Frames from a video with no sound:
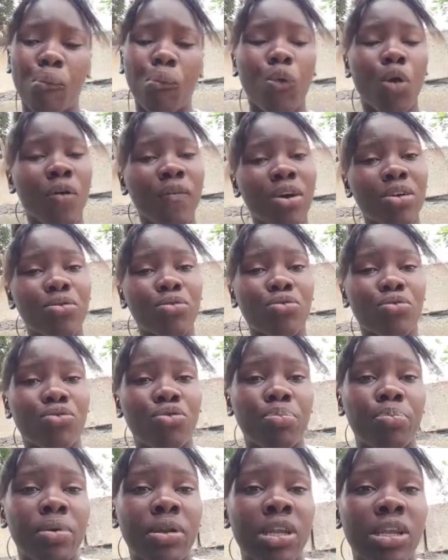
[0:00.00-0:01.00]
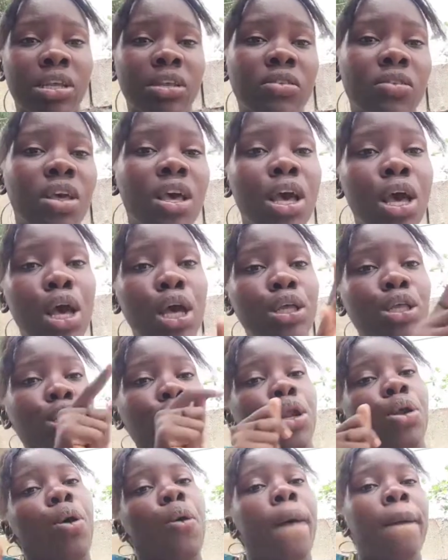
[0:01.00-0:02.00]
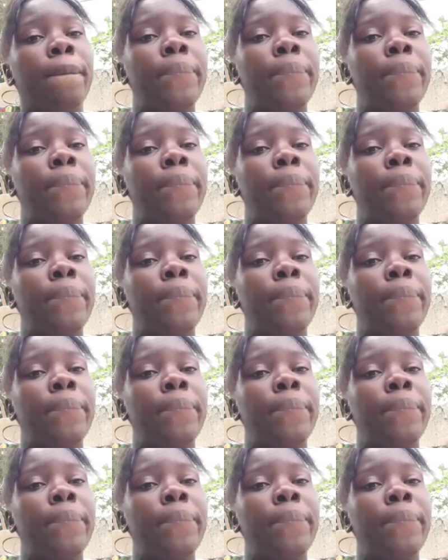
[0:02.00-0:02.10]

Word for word: Nobody no stupidness. You know what